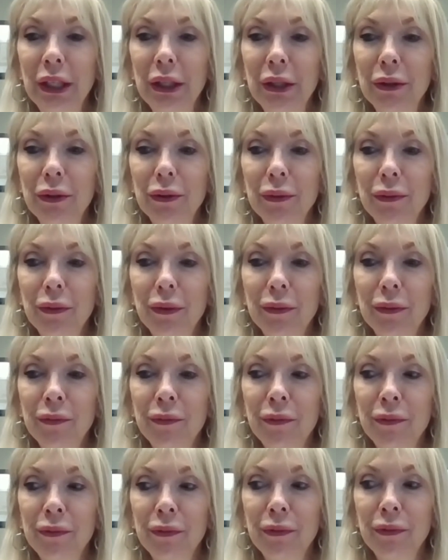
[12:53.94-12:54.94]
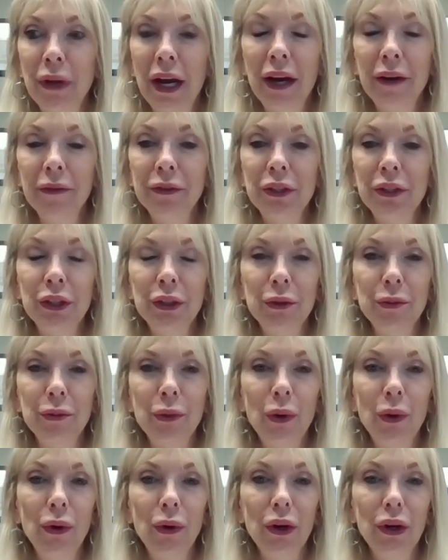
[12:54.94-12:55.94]
you know, have to do
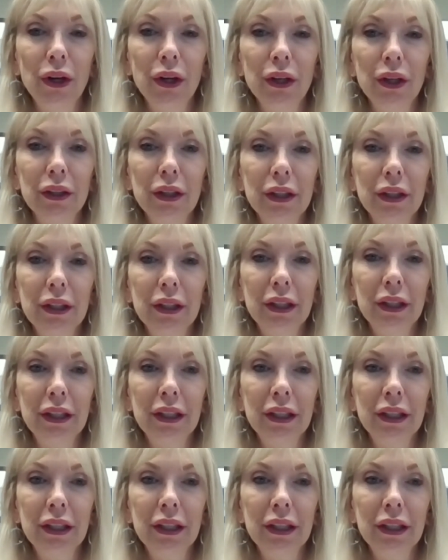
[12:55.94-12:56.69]
more